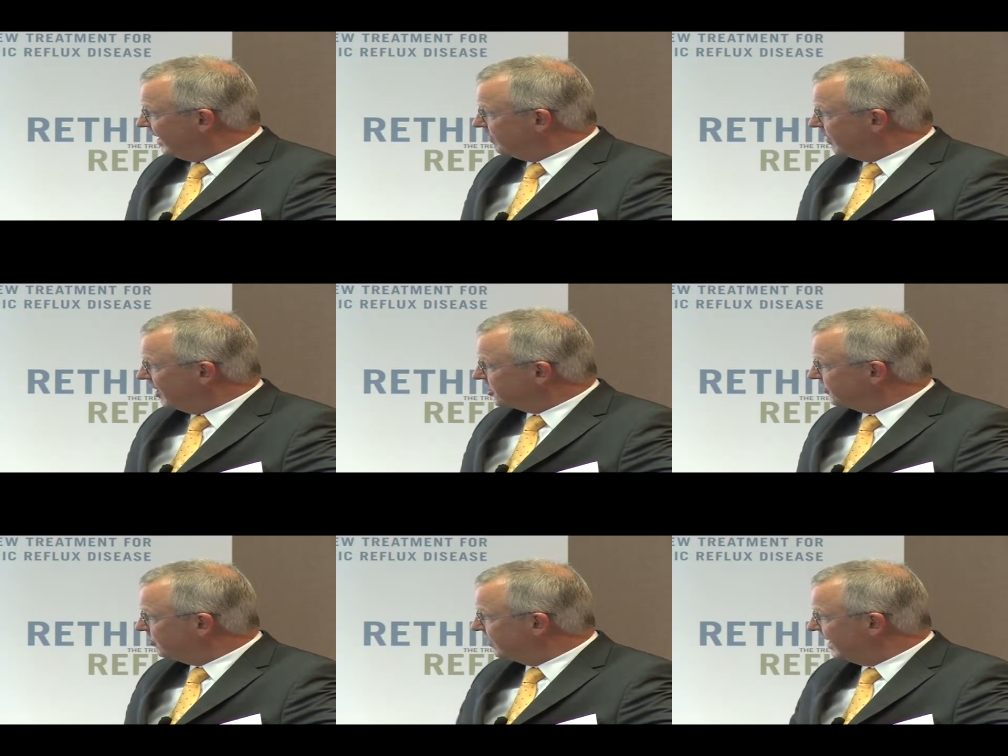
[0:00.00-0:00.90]
in March
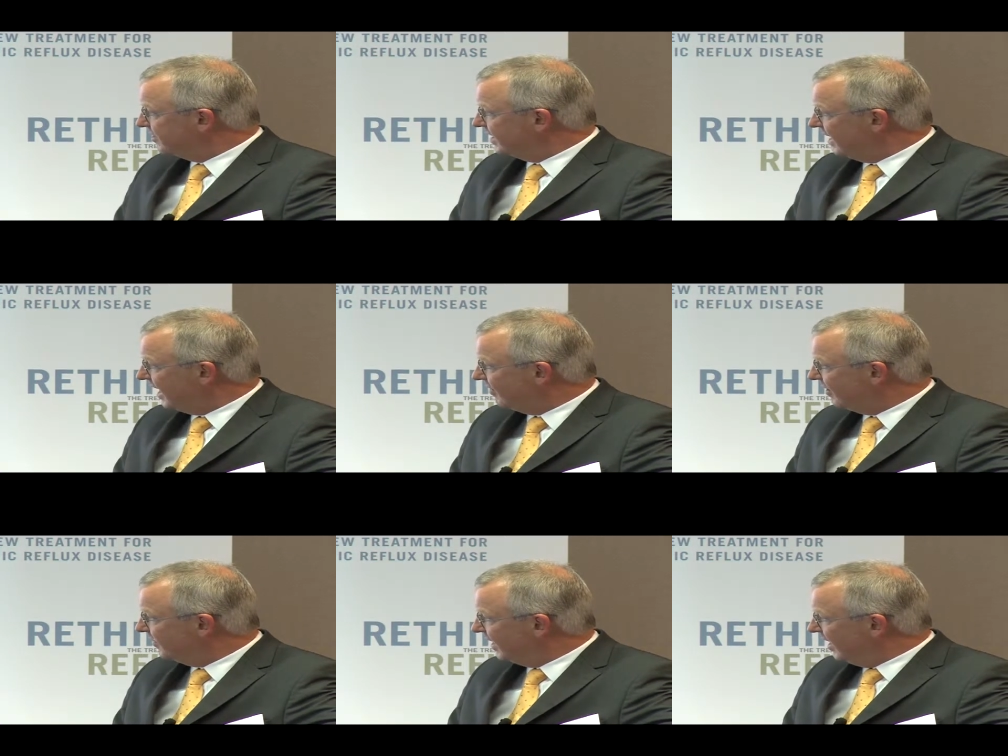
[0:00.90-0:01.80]
of
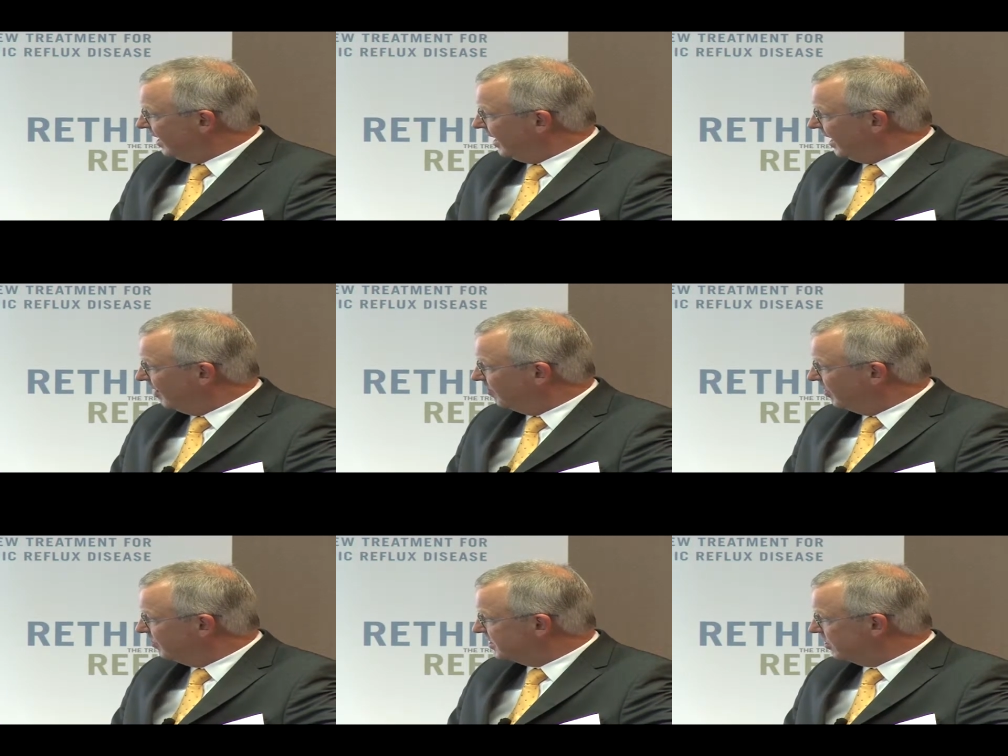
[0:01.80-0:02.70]
2011,
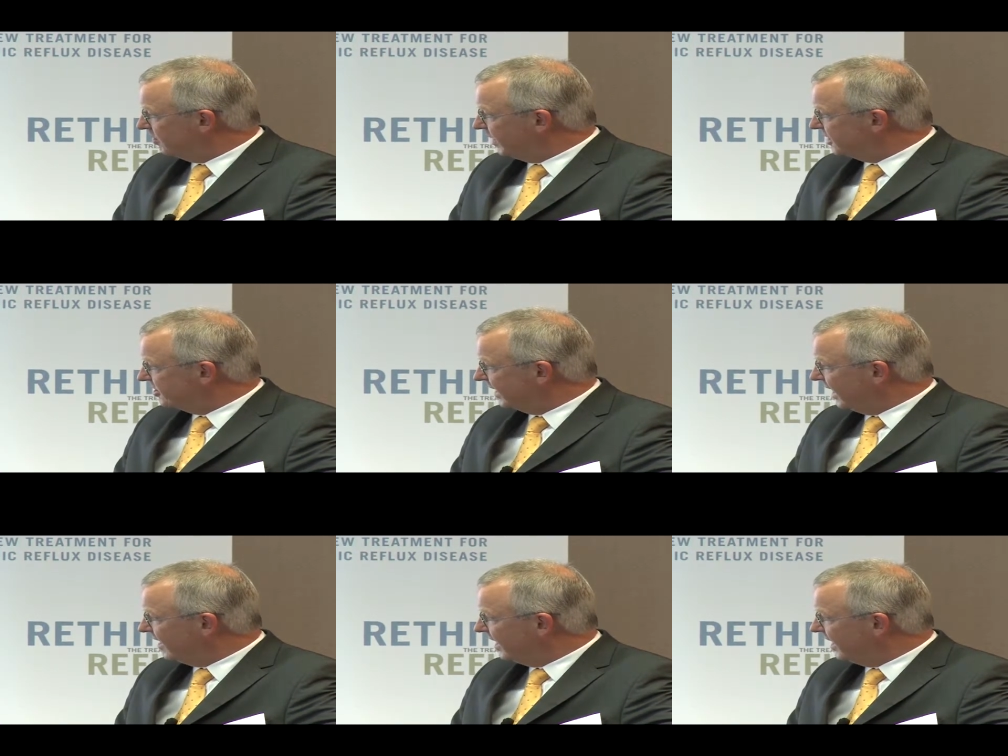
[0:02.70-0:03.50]
um, we saw the patient again.